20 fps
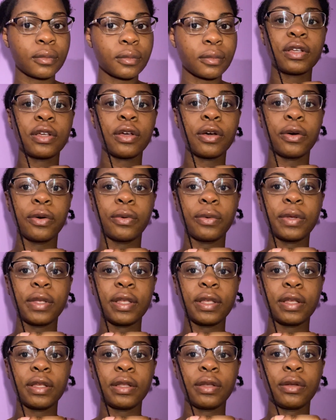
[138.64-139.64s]
Go
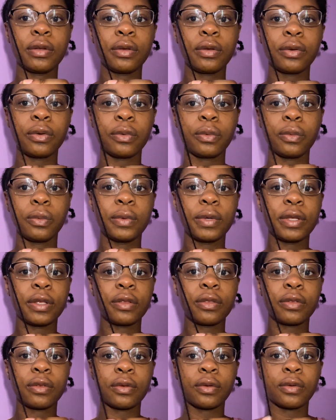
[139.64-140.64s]
in
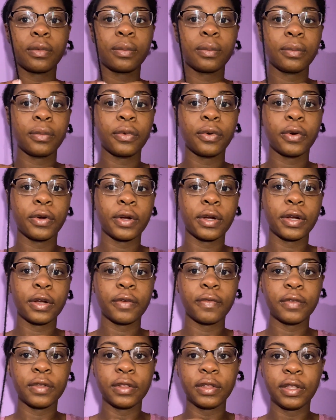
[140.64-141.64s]
with more
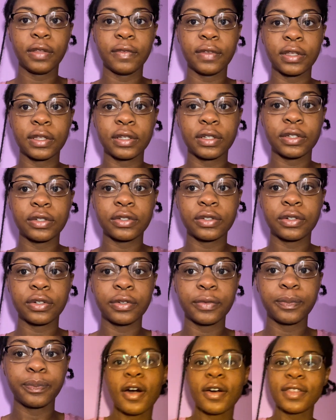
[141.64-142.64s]
of the leave-in conditioner.
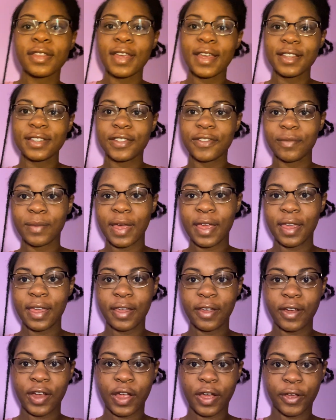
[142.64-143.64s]
On the ends of my
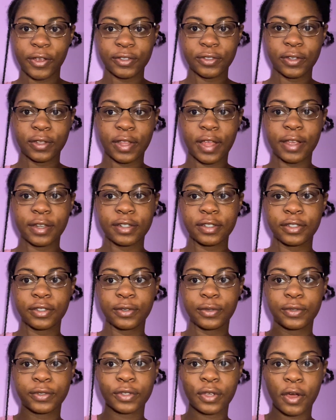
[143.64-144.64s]
hair, I also like to
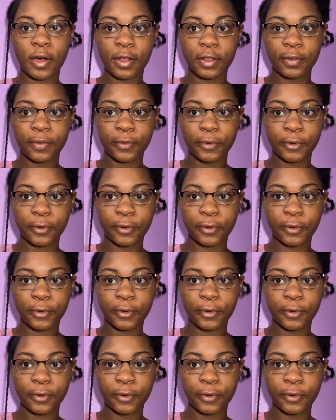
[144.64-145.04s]
use olive